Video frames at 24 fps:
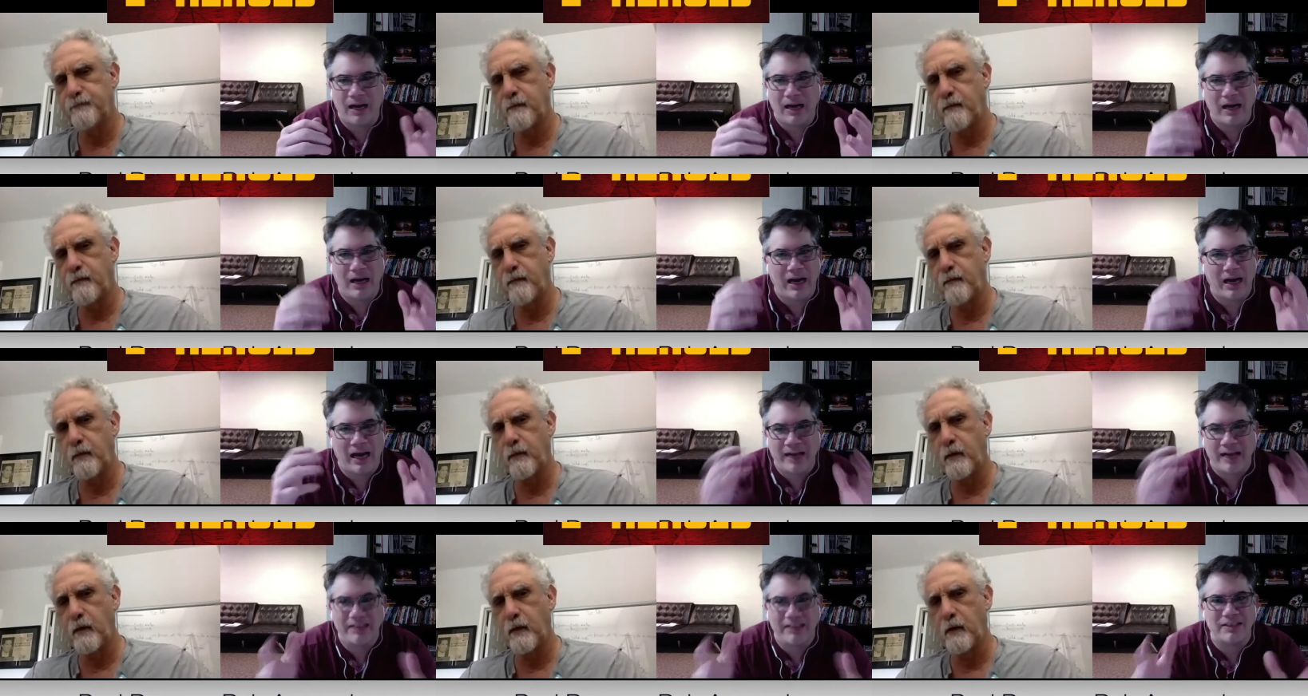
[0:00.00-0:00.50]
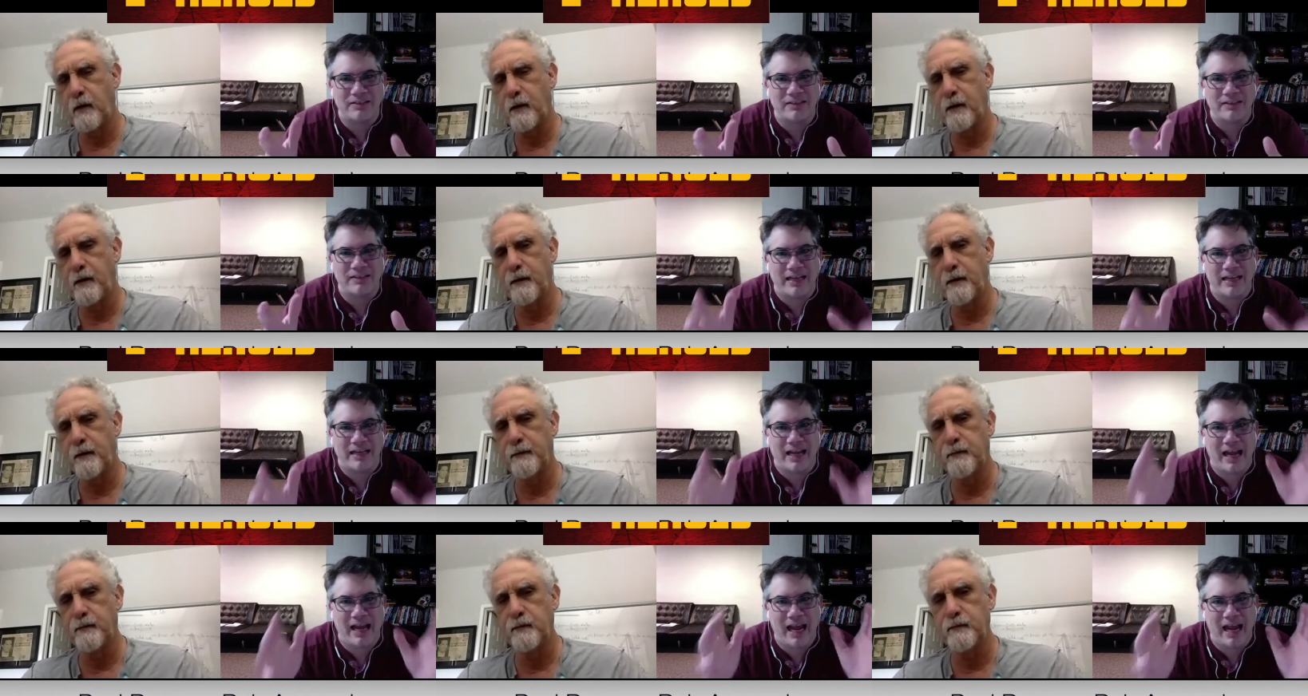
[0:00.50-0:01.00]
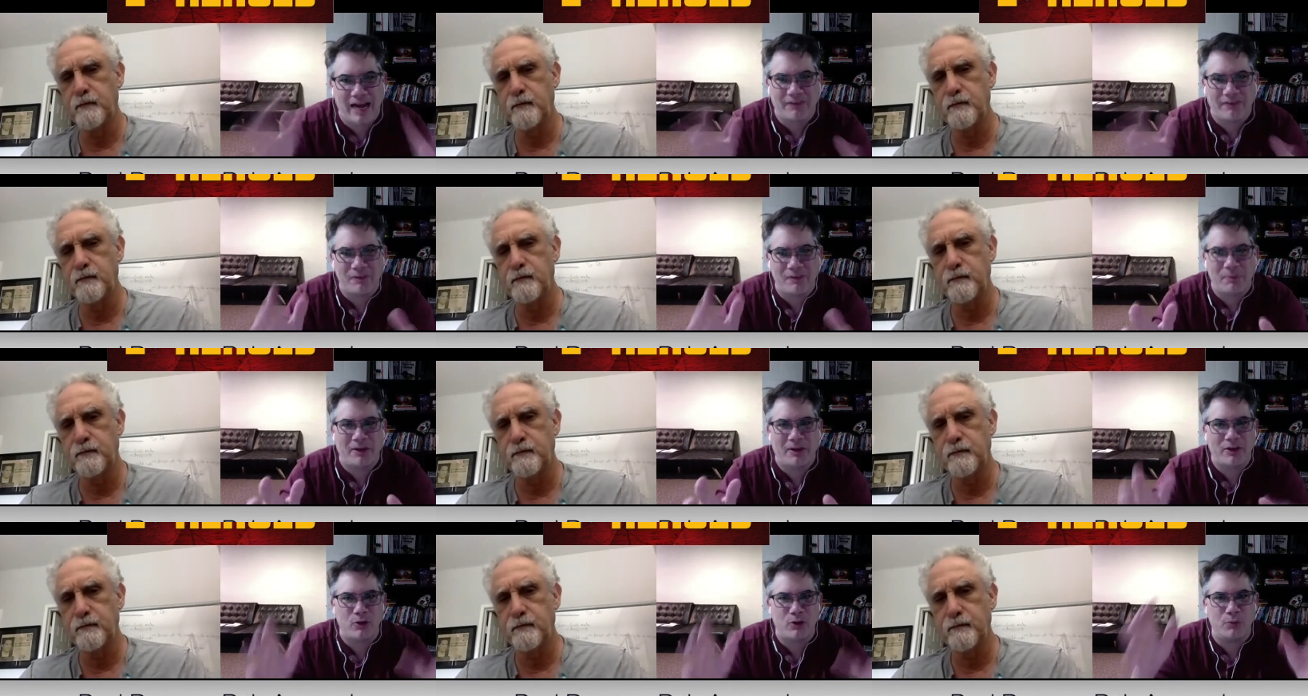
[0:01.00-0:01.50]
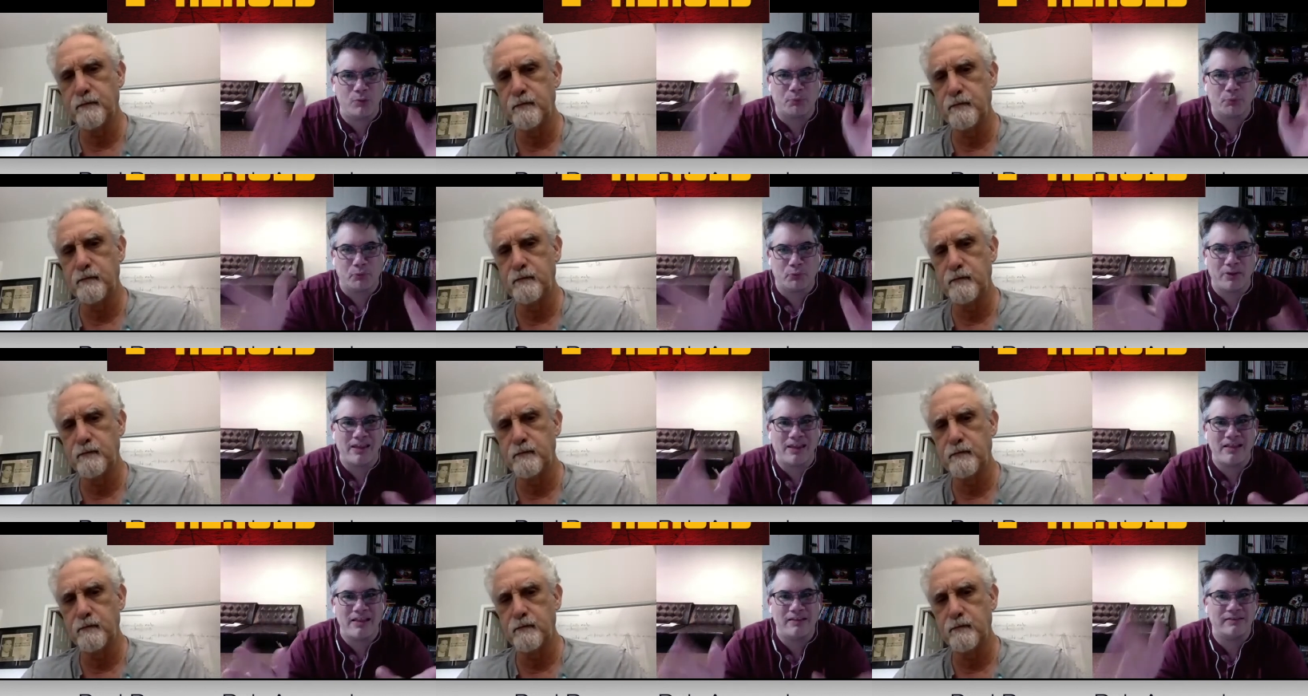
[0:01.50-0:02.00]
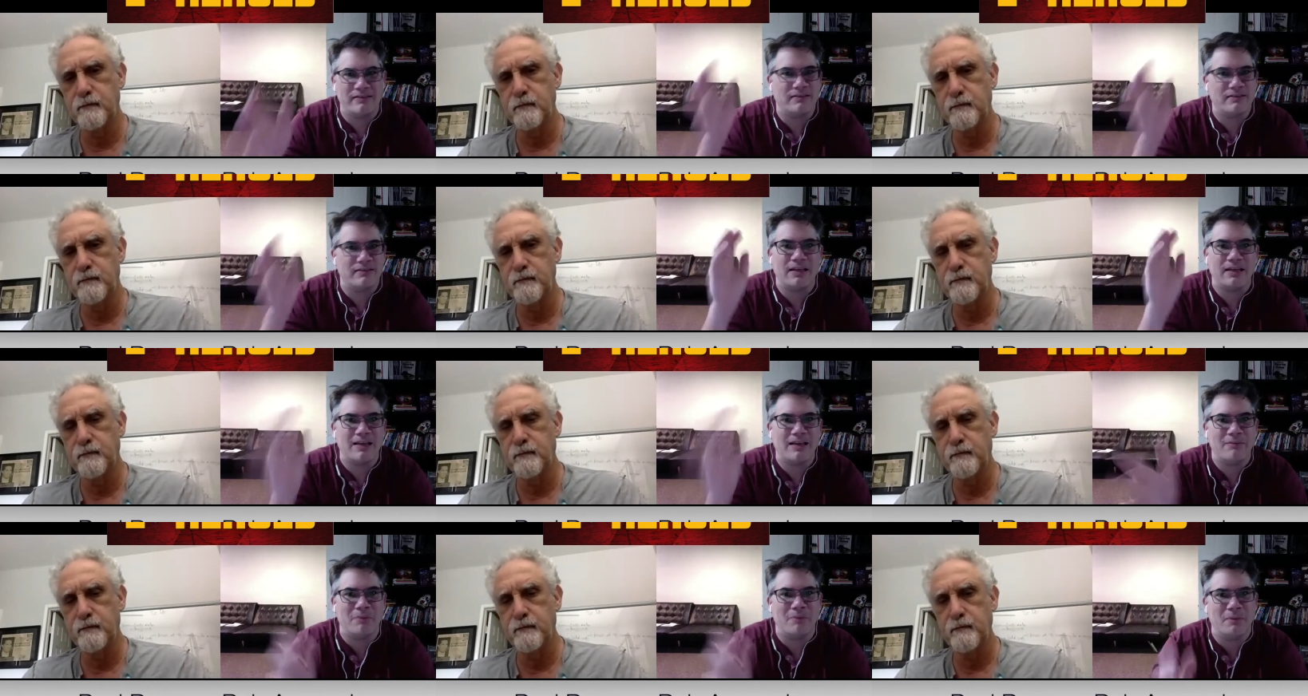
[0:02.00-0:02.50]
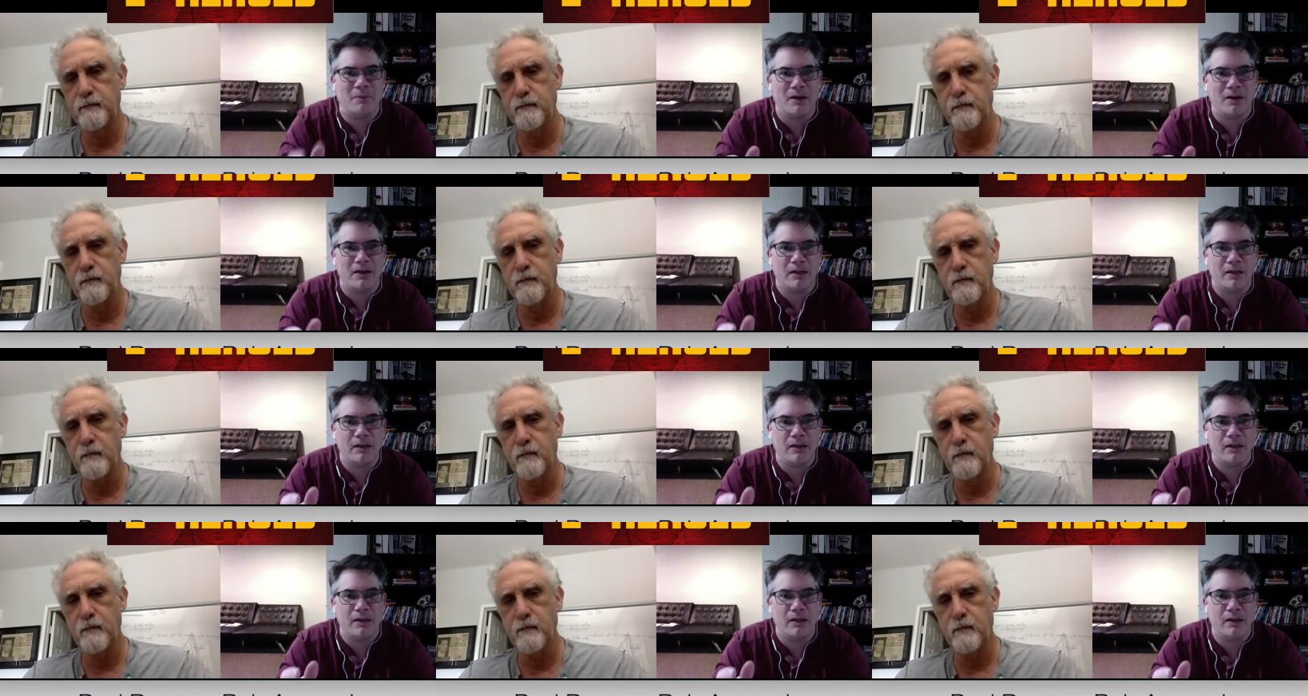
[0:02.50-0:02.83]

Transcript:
Speaker 1: I just need everybody who breathes to give me money.